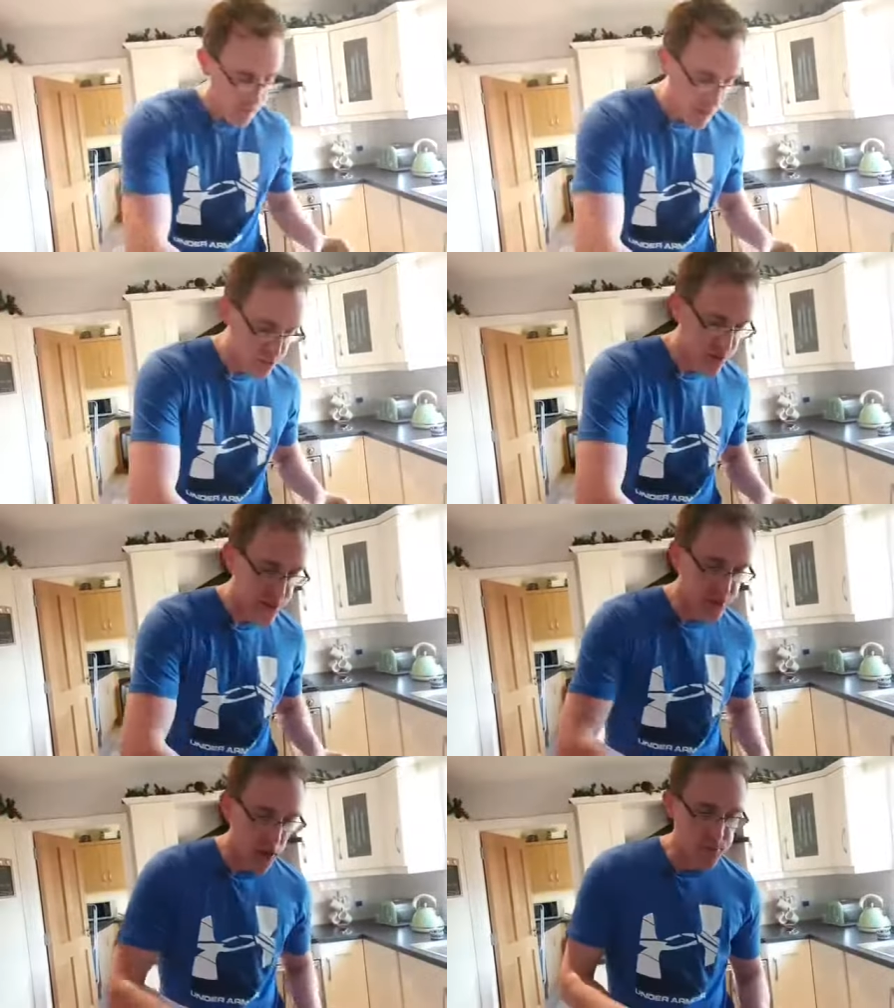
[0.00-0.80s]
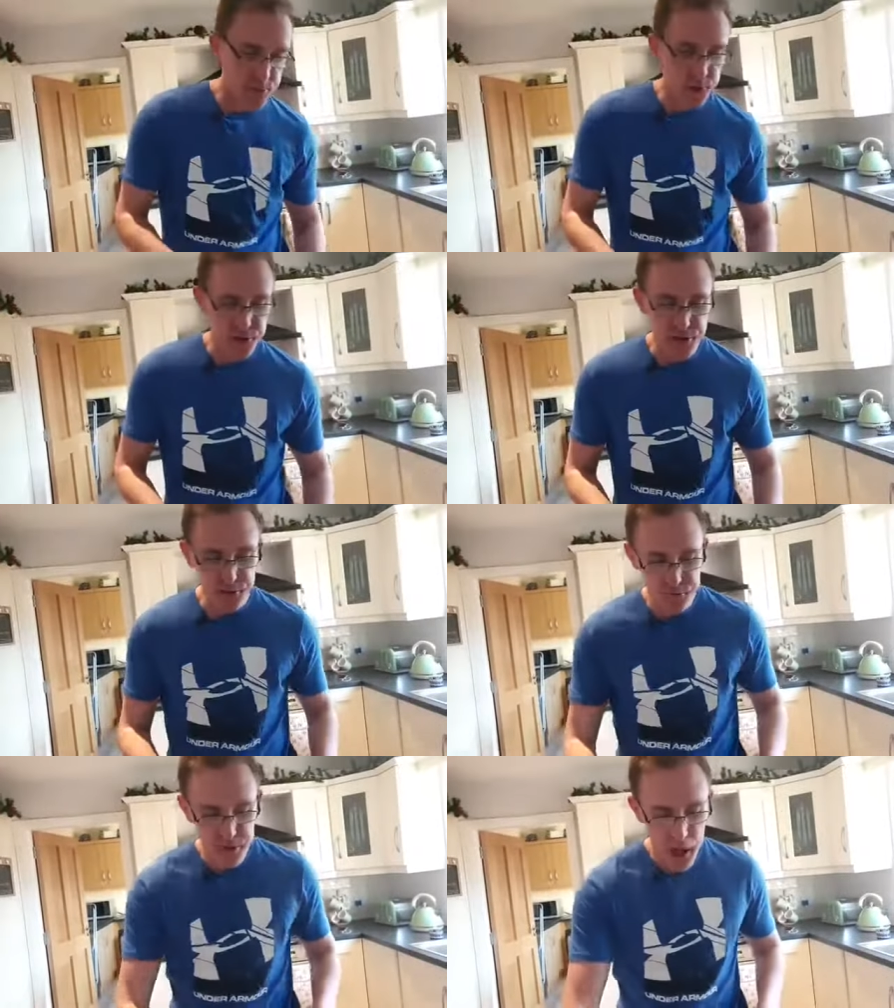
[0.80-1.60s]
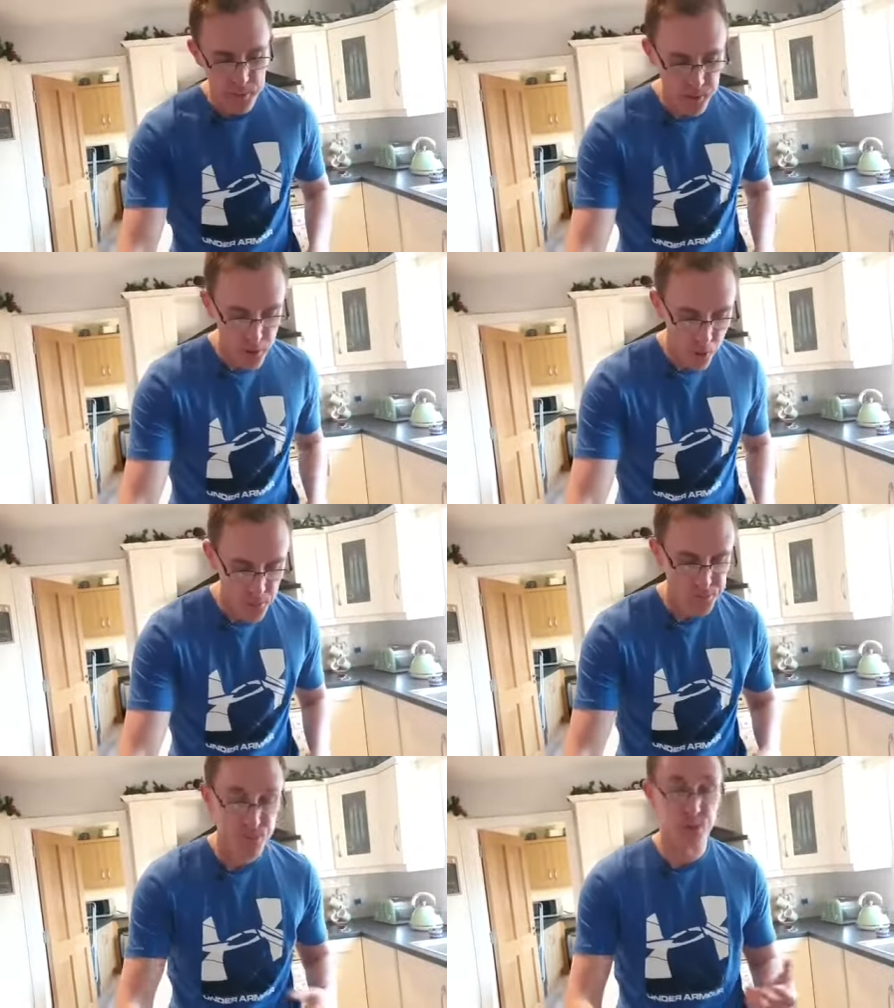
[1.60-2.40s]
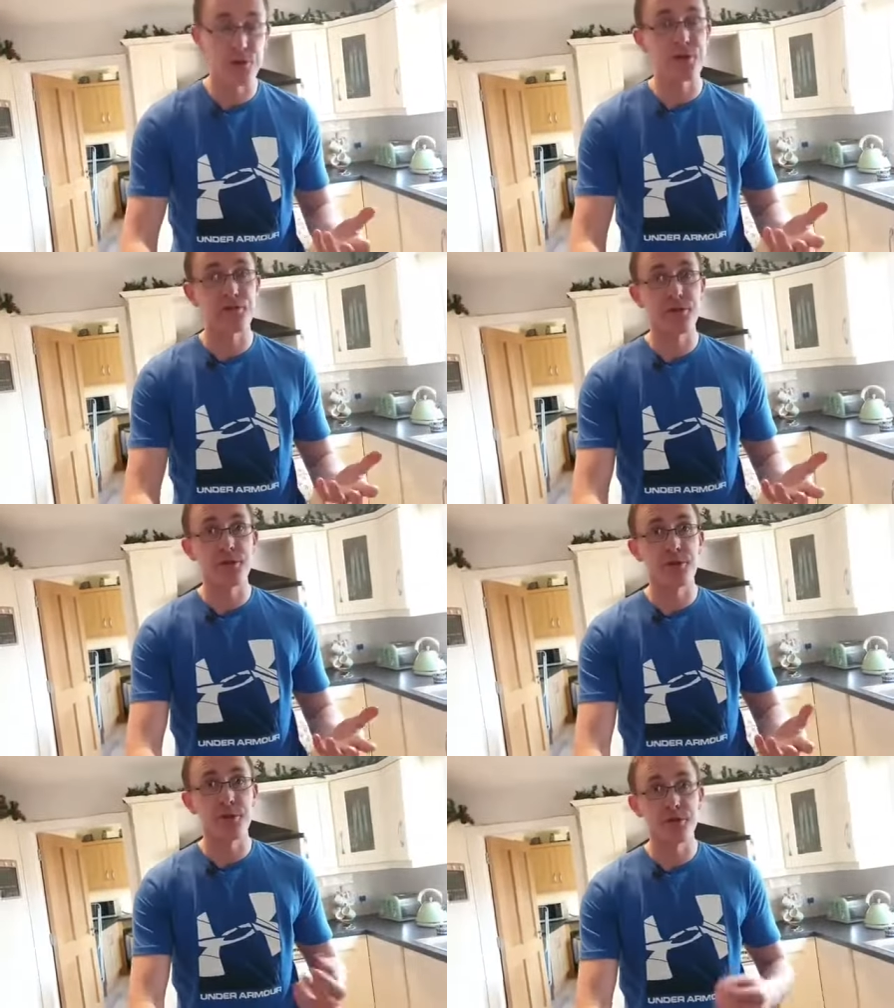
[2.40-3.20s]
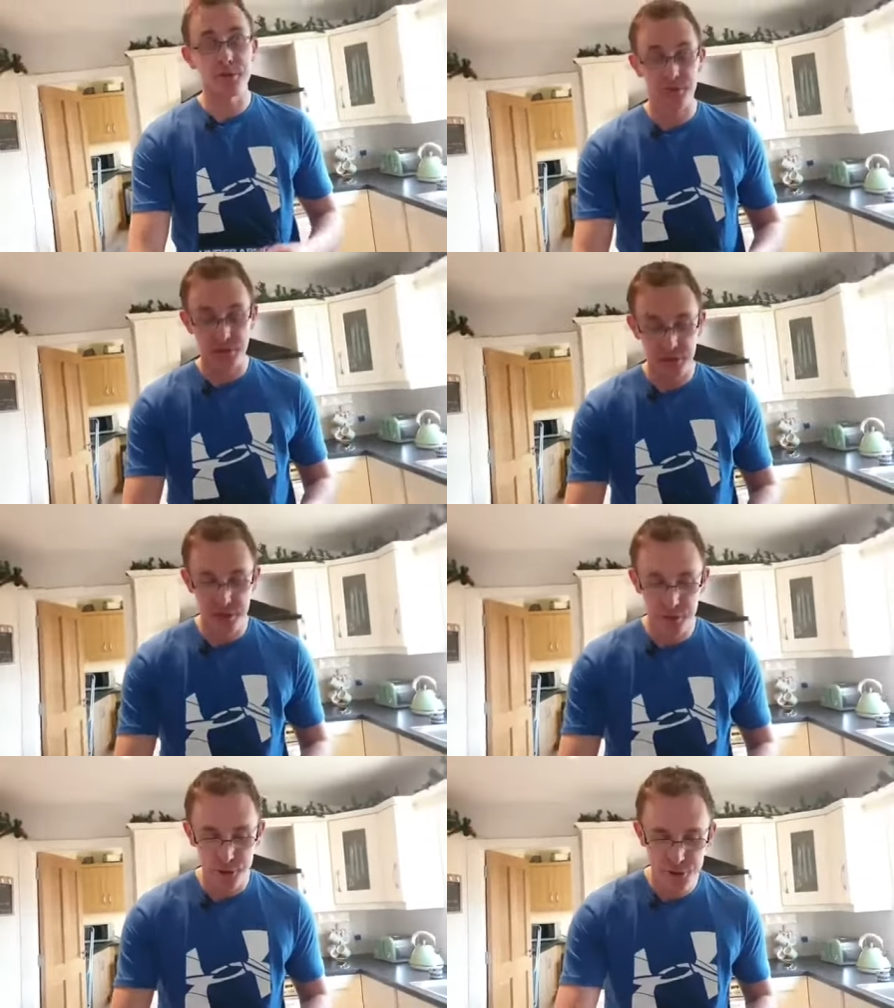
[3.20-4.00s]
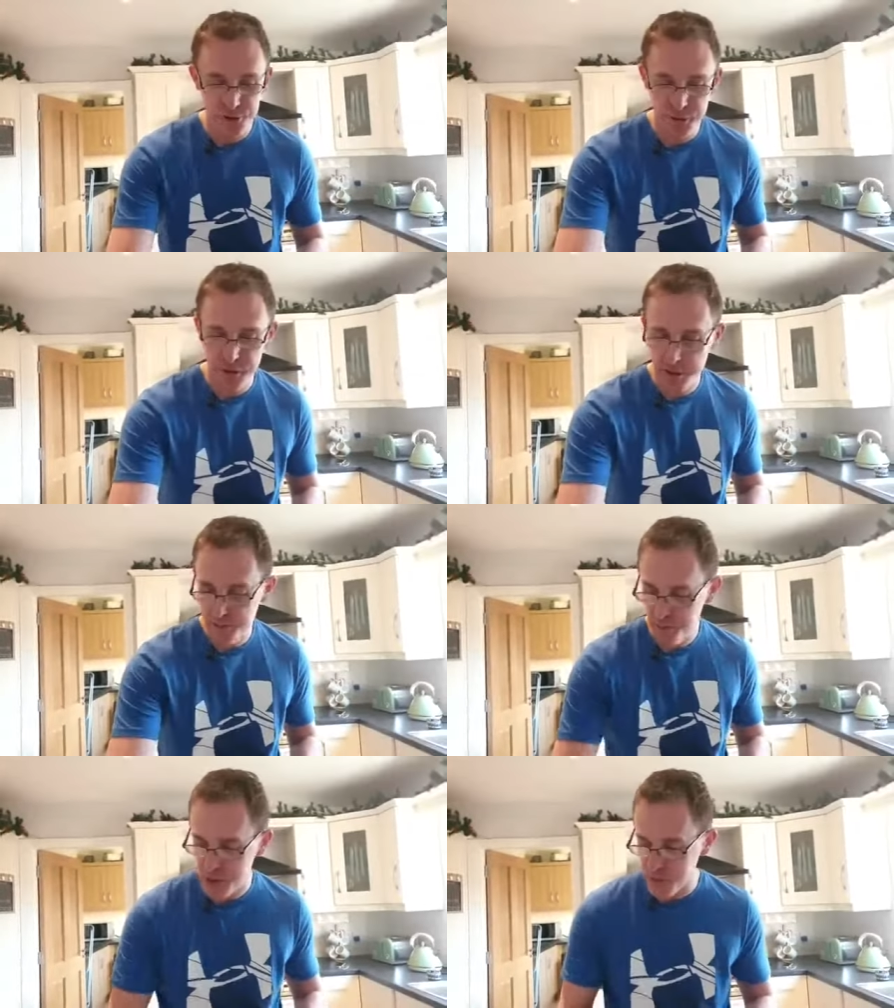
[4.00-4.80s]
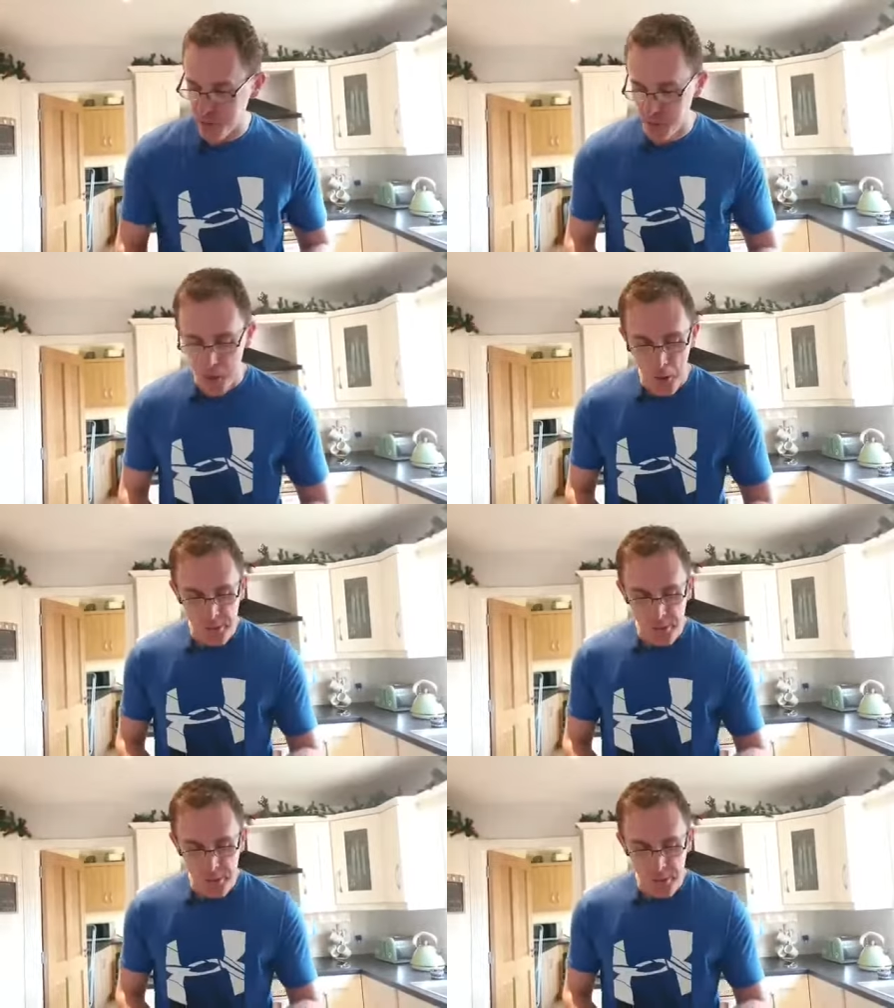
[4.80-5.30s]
So again, you have the protein from the apple, protein from the nuts, the peanut butter.